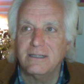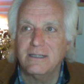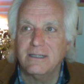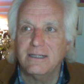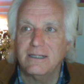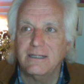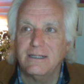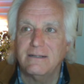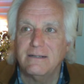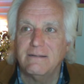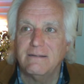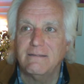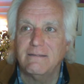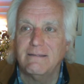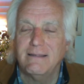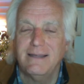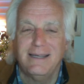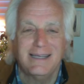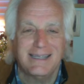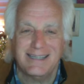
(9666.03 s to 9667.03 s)
Uh,
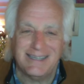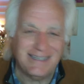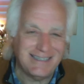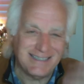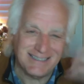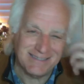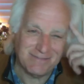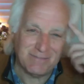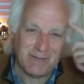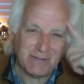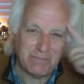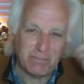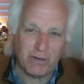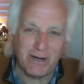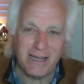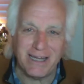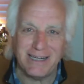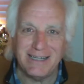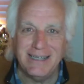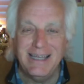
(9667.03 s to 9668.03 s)
my
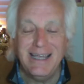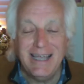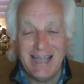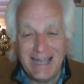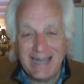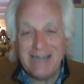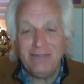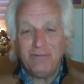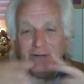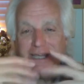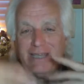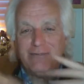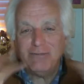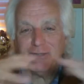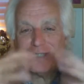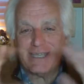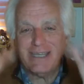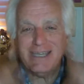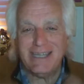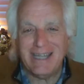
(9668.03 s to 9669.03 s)
brain. Anyway, he
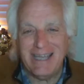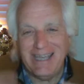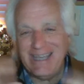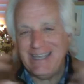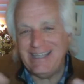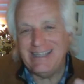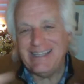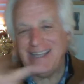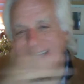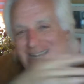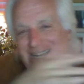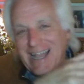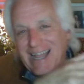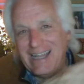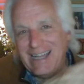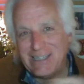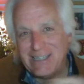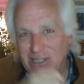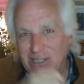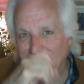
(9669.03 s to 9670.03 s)
was kicking and I
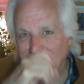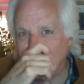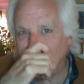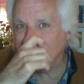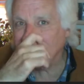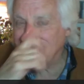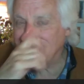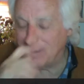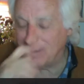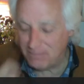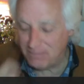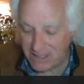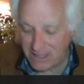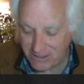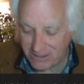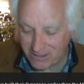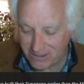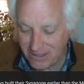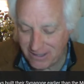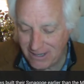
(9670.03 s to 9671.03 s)
had to talk to the
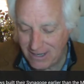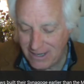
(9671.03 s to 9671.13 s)
mother.